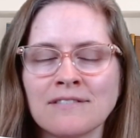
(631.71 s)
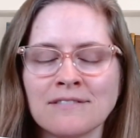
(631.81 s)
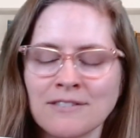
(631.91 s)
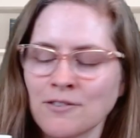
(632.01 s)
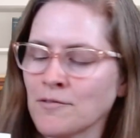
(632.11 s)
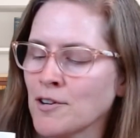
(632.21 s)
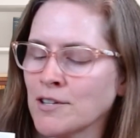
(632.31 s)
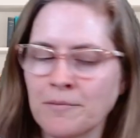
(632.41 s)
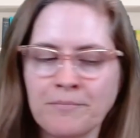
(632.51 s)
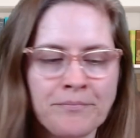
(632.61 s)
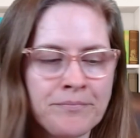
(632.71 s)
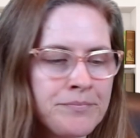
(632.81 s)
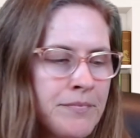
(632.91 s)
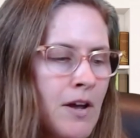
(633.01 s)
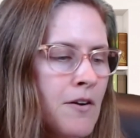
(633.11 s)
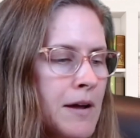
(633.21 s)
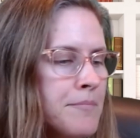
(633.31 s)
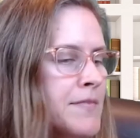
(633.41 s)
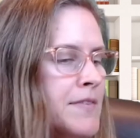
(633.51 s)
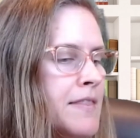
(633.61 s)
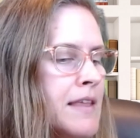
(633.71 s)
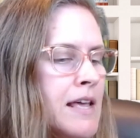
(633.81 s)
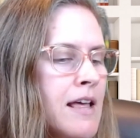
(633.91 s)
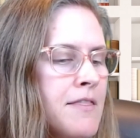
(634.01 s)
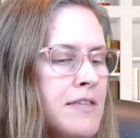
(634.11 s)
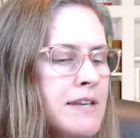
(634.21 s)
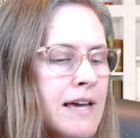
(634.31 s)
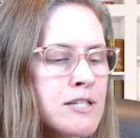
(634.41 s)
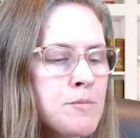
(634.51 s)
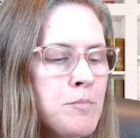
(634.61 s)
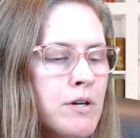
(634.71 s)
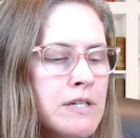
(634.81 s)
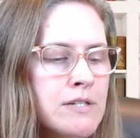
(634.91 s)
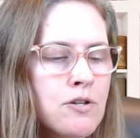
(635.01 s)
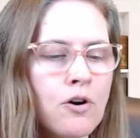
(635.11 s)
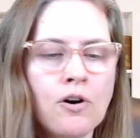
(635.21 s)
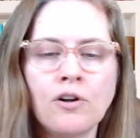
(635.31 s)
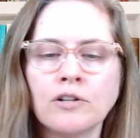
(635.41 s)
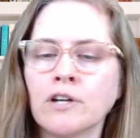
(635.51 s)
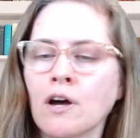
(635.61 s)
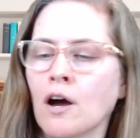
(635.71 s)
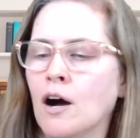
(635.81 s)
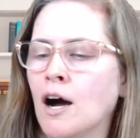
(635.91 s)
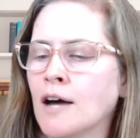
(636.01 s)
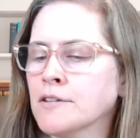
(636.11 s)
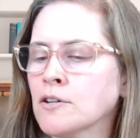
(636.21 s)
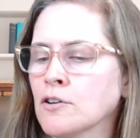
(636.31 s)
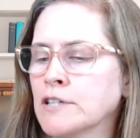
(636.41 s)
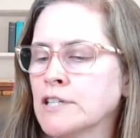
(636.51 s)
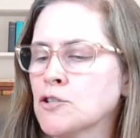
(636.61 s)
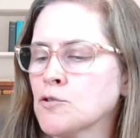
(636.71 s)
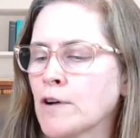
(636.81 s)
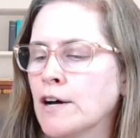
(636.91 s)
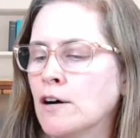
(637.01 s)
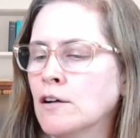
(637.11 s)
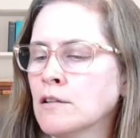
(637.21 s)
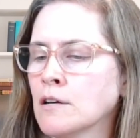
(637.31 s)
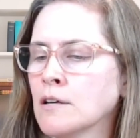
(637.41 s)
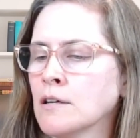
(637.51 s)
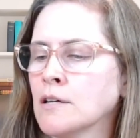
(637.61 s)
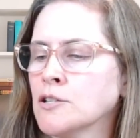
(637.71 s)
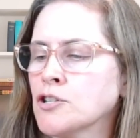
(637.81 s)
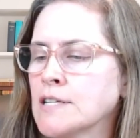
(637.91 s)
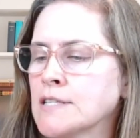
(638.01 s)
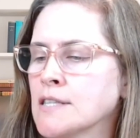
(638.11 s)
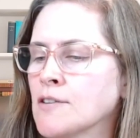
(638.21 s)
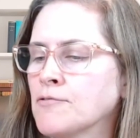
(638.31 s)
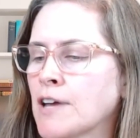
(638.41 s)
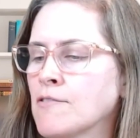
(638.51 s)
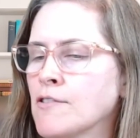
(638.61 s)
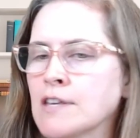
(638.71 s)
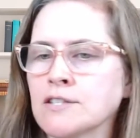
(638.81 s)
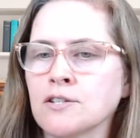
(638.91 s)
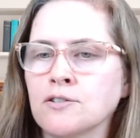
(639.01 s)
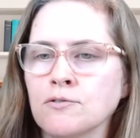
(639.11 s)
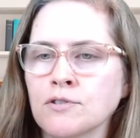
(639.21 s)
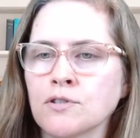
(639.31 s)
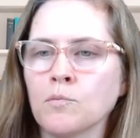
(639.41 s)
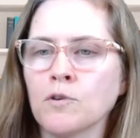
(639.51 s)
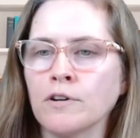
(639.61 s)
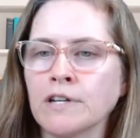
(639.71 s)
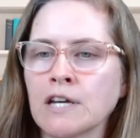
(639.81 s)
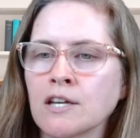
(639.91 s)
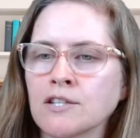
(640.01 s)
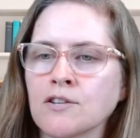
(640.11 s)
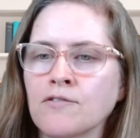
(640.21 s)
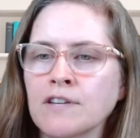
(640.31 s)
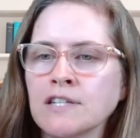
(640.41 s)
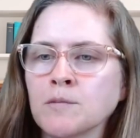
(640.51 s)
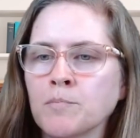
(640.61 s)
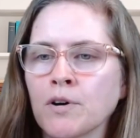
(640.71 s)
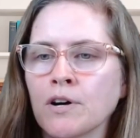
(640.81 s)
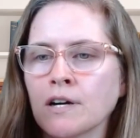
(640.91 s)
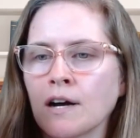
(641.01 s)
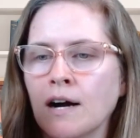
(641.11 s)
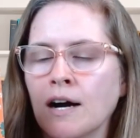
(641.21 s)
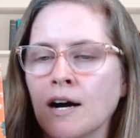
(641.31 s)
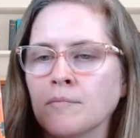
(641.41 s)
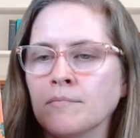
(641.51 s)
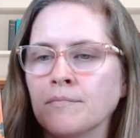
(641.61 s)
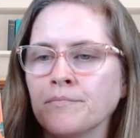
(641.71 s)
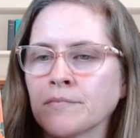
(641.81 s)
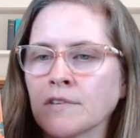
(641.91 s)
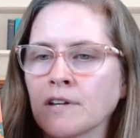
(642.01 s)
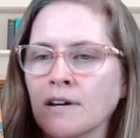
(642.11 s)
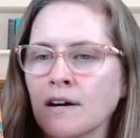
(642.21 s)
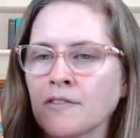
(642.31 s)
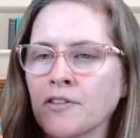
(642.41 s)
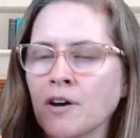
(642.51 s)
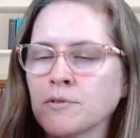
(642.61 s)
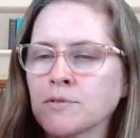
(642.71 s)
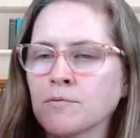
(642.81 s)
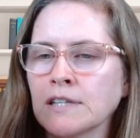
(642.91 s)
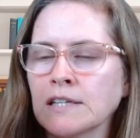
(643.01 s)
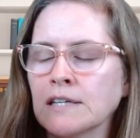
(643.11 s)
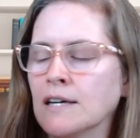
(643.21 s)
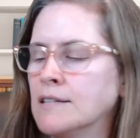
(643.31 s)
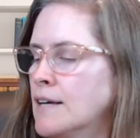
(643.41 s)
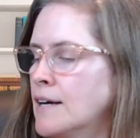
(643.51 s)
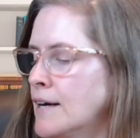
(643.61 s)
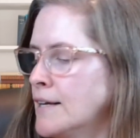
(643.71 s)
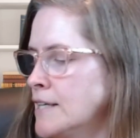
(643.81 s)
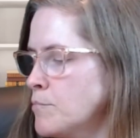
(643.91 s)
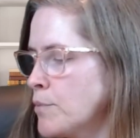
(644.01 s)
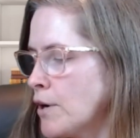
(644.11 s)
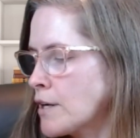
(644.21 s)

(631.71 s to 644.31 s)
So very good. All right. The next book is called On the Curry Trail, Chasing the Flavor That Seduced the World. So this book I thought was really a neat book.